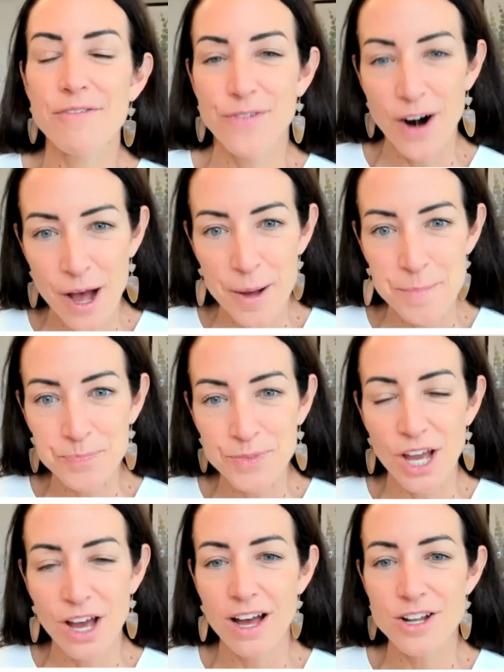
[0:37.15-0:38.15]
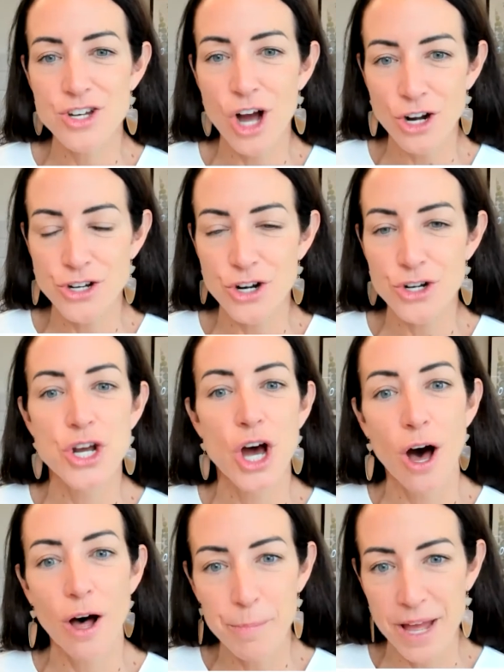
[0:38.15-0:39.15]
from Dr.
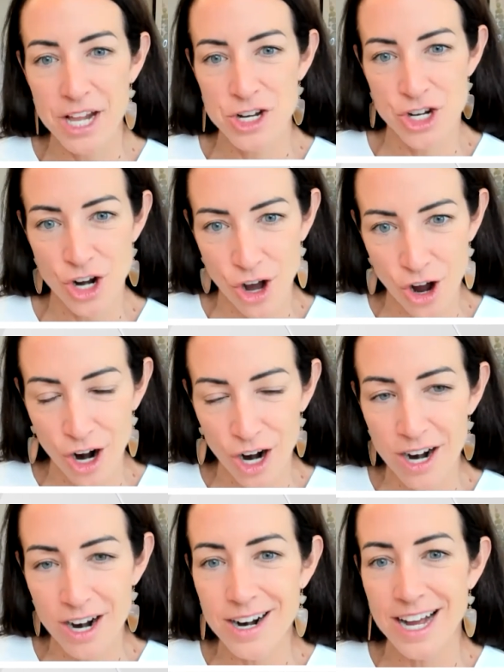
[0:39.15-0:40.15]
Tal Ben-Shahar.